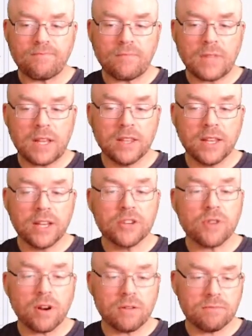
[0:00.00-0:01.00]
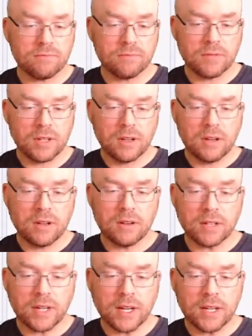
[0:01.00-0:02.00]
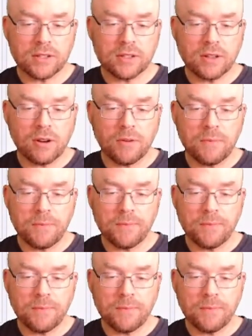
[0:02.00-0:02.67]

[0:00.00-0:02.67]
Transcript: in the intro. Okay, so